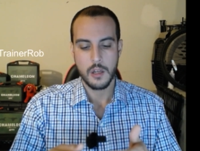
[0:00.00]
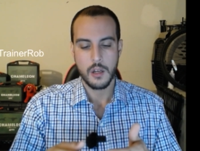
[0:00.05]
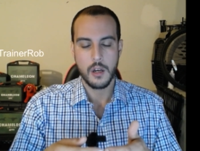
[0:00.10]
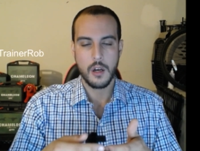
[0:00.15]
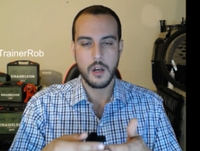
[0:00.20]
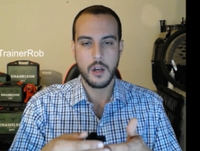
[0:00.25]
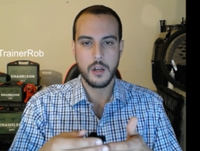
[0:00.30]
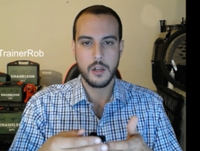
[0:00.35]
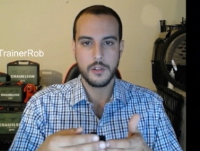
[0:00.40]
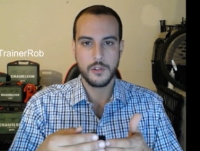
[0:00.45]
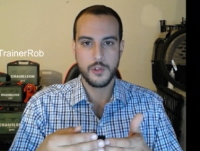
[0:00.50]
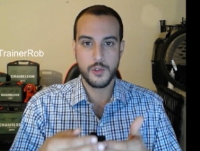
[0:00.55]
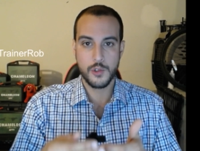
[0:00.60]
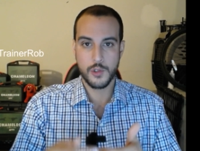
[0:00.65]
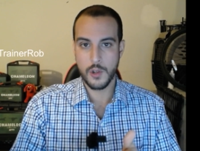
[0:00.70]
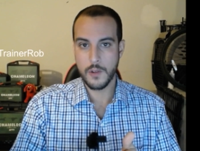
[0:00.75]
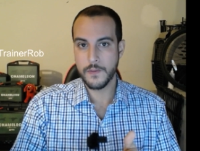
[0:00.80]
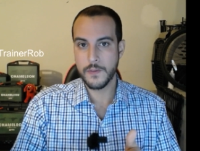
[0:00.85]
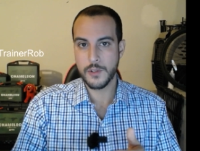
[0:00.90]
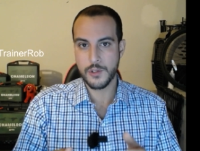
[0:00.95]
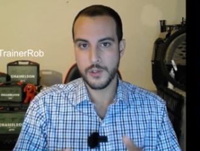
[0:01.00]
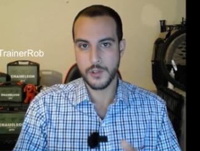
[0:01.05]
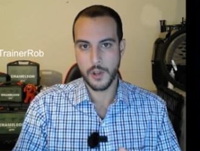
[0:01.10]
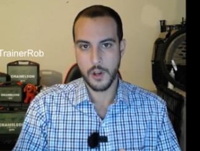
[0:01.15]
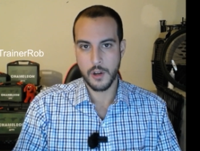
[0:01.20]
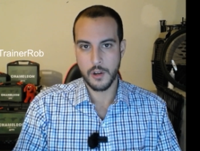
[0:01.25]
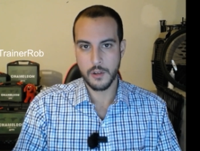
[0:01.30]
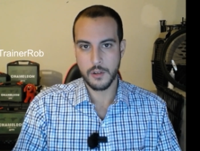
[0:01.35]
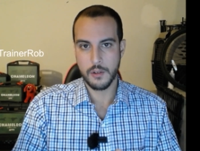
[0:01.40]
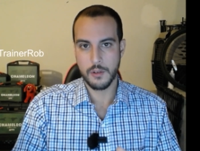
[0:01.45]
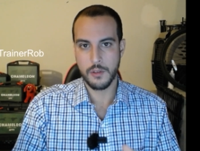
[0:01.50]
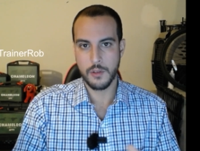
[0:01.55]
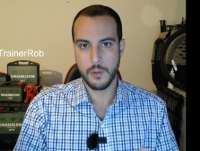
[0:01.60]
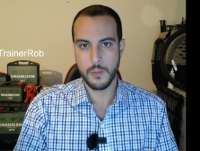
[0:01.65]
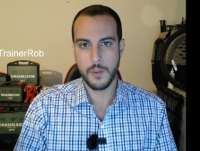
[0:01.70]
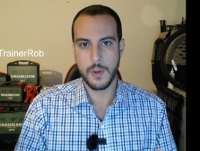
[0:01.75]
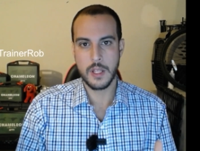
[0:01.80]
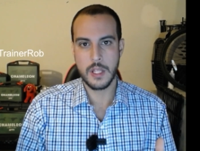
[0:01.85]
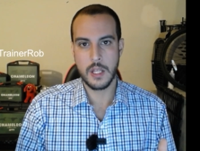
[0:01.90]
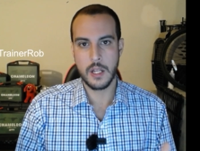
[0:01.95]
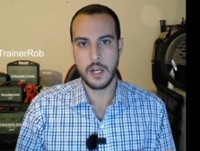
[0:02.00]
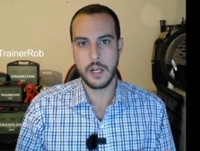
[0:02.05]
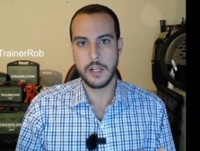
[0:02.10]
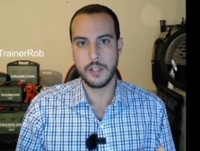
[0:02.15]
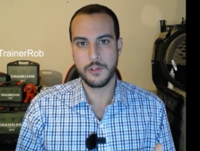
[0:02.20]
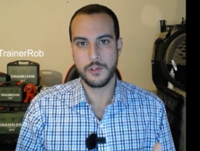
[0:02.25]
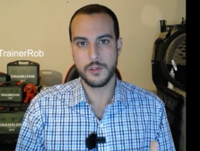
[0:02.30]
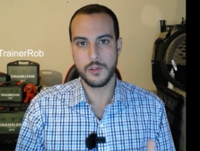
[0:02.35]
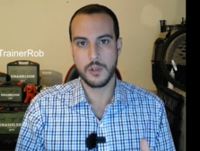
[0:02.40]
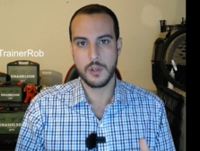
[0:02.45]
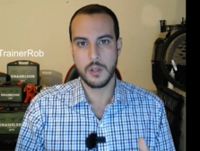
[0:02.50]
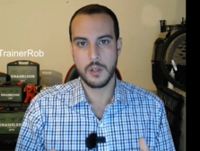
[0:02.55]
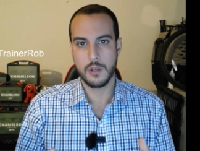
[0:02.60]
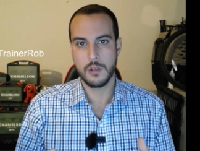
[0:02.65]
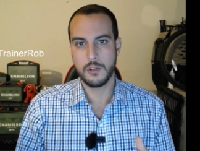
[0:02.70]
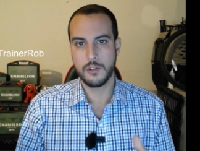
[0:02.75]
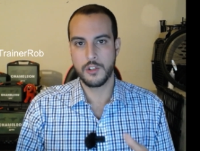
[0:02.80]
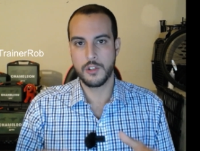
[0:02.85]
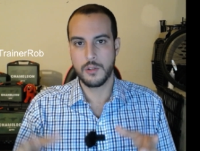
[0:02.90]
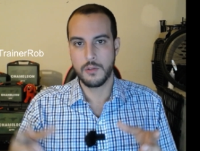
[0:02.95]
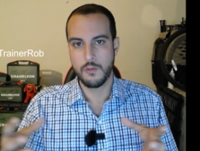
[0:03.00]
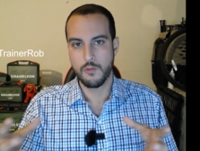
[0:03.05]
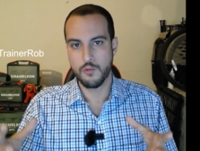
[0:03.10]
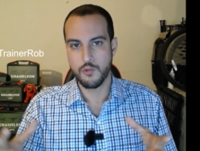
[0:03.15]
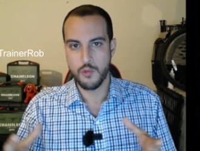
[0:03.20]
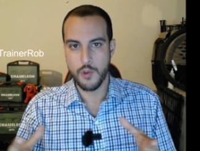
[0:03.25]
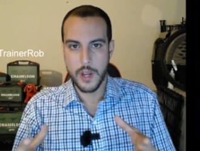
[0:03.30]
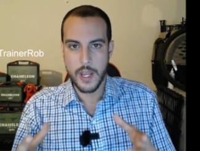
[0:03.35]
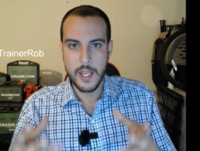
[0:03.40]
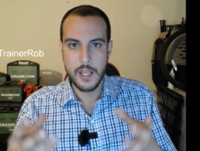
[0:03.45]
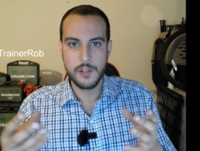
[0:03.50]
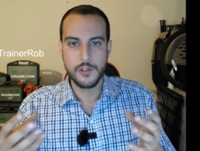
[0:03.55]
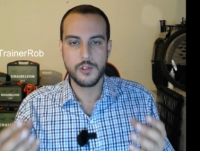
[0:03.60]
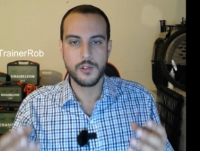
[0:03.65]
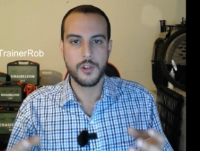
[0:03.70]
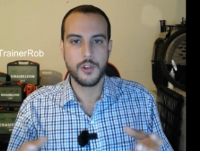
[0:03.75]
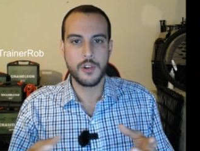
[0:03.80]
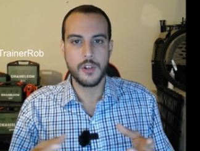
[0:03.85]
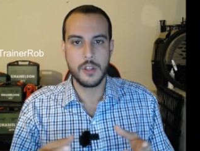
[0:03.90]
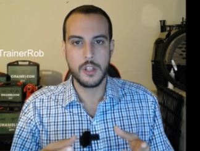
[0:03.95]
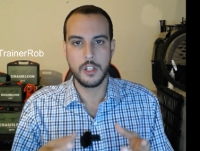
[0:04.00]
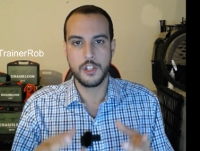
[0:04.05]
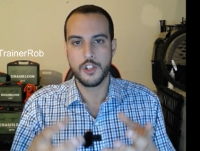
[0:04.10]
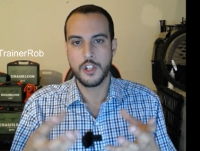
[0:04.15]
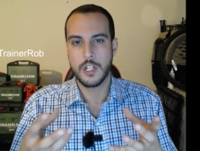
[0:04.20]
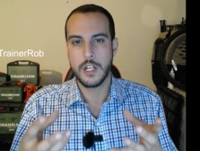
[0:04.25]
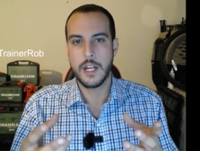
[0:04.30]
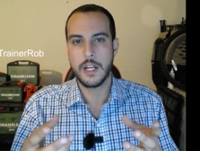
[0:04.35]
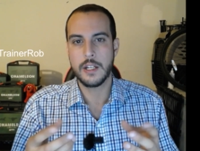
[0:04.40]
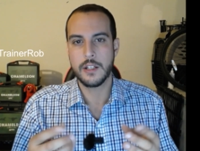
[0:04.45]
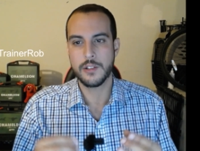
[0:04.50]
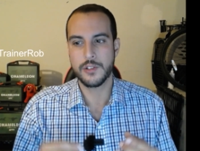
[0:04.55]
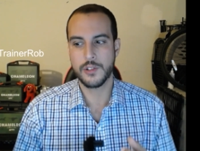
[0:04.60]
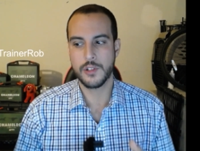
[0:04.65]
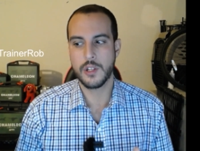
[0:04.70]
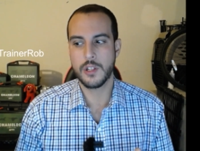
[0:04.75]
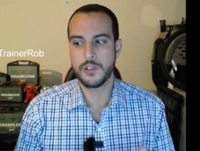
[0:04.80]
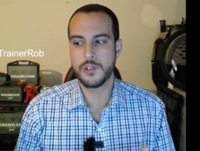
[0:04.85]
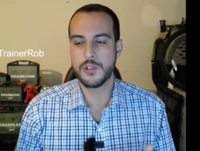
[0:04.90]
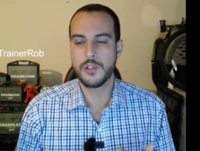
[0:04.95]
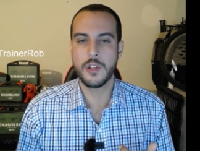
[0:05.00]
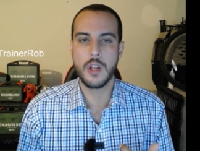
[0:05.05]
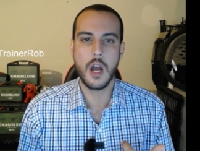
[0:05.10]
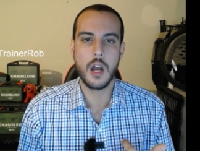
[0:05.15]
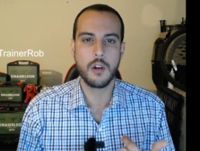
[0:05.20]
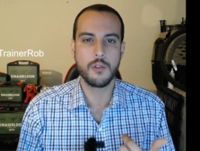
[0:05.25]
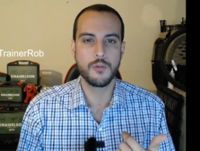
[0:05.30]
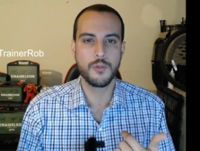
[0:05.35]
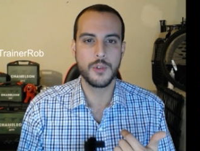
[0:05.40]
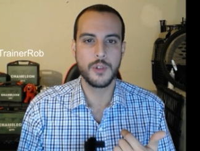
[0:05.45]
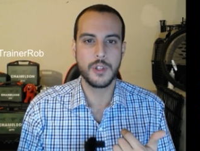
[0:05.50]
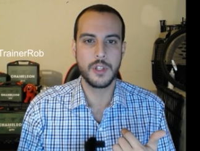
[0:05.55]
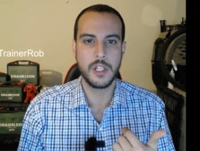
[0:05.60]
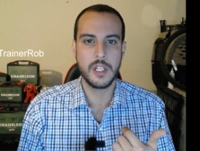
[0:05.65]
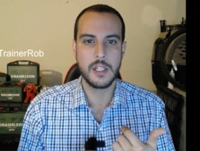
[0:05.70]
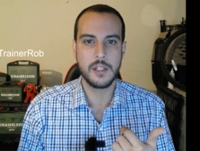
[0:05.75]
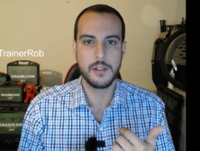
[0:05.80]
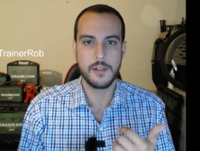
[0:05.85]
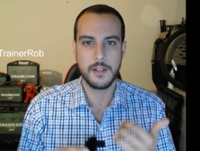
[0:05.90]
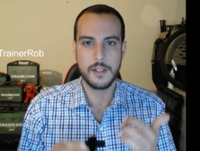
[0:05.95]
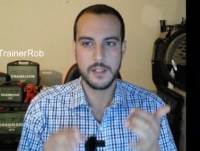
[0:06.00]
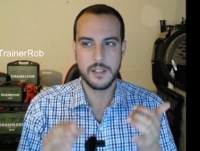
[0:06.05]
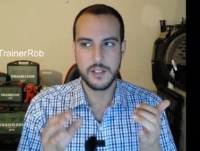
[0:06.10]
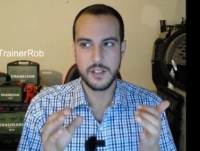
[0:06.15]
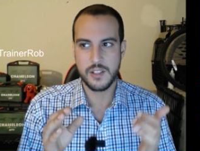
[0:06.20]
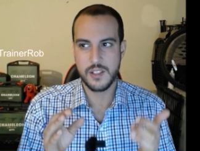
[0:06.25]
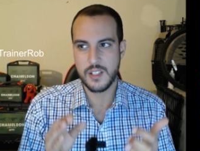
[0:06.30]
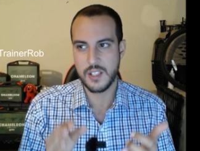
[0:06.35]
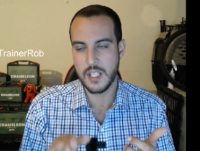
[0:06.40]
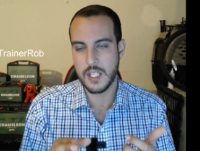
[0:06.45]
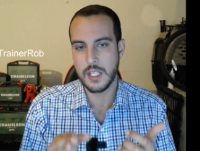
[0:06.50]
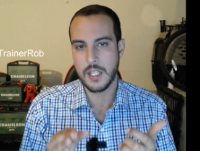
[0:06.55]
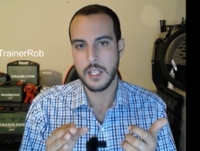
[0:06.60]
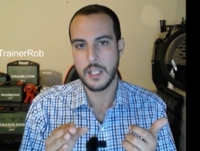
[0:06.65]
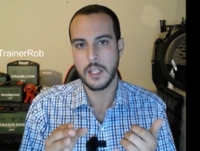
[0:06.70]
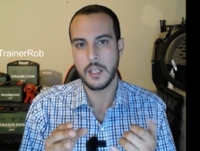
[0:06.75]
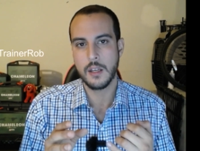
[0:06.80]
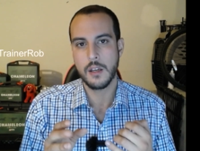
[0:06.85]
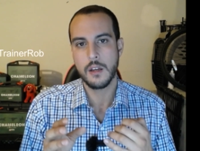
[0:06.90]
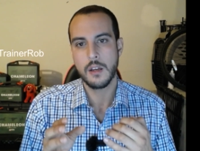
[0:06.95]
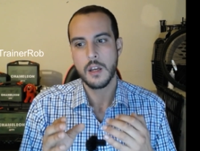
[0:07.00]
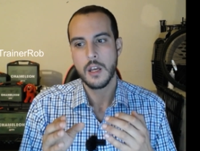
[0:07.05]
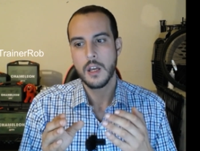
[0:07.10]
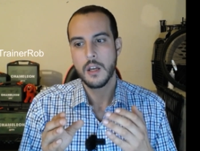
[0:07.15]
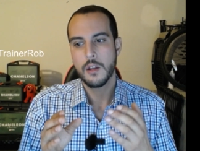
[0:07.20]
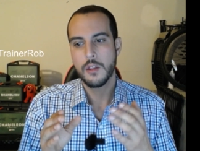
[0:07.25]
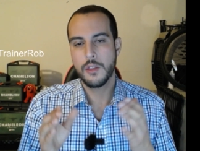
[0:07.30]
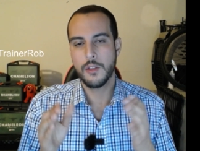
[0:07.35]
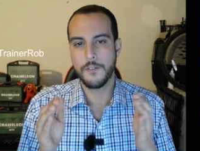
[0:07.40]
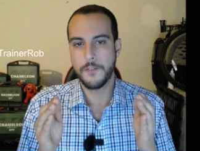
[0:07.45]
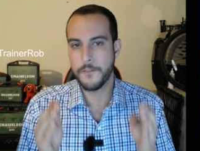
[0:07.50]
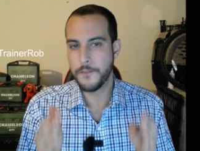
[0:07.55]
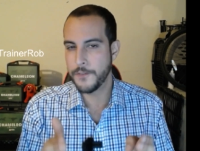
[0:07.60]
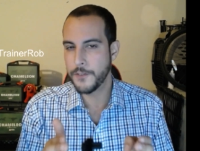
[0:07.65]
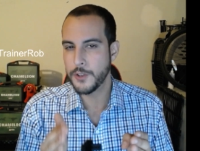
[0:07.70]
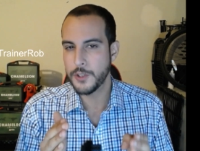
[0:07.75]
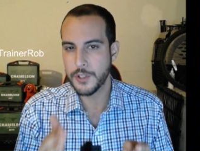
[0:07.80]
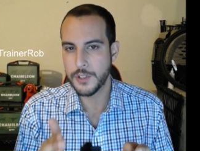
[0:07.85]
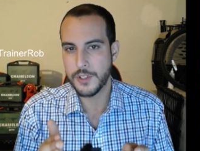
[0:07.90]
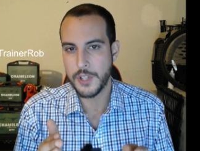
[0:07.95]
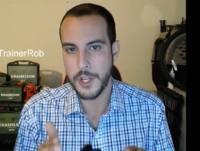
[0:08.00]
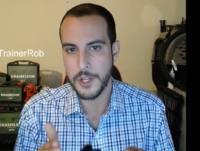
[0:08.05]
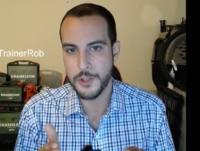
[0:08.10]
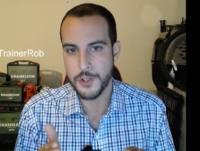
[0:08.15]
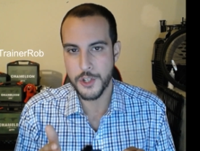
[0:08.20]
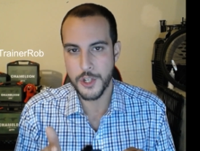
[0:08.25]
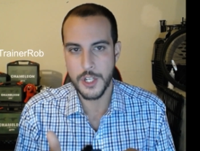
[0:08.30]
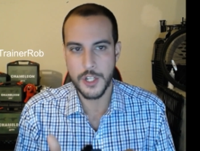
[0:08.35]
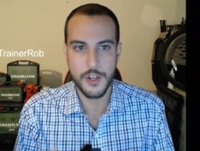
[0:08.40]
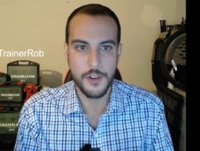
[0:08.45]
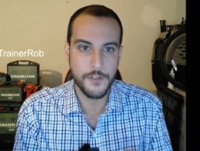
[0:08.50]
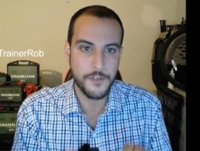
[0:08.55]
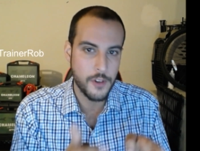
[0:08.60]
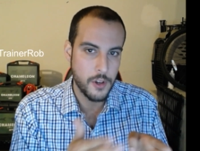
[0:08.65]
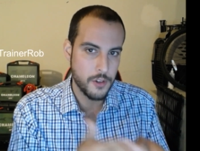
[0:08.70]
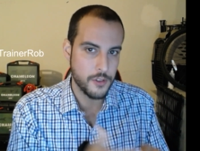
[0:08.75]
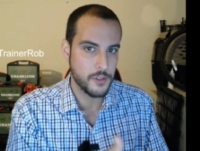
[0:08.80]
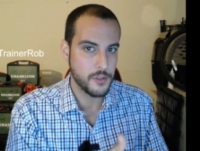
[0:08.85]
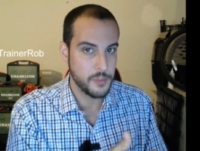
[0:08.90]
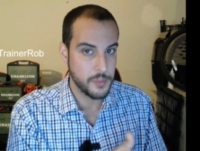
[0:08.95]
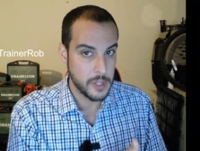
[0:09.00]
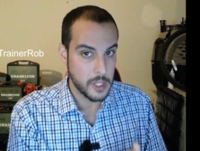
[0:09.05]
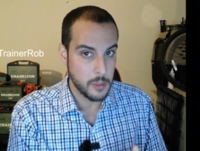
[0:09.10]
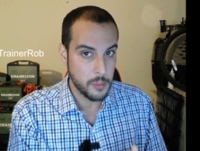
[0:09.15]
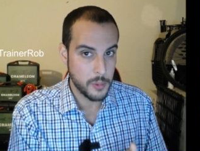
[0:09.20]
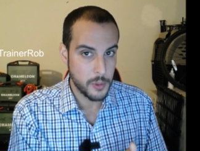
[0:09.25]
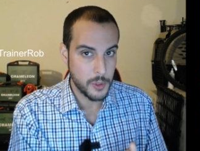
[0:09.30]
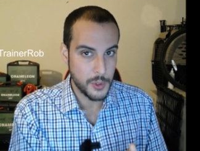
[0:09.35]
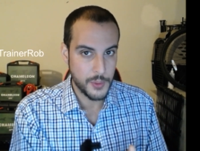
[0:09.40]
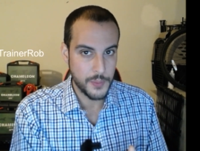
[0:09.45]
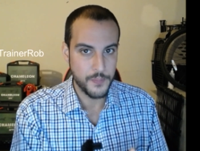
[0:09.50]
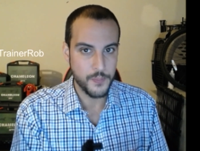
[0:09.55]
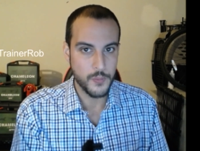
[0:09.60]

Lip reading: a service dog, the way that it's raised or in the genetics, is not really seeking the full attention of other people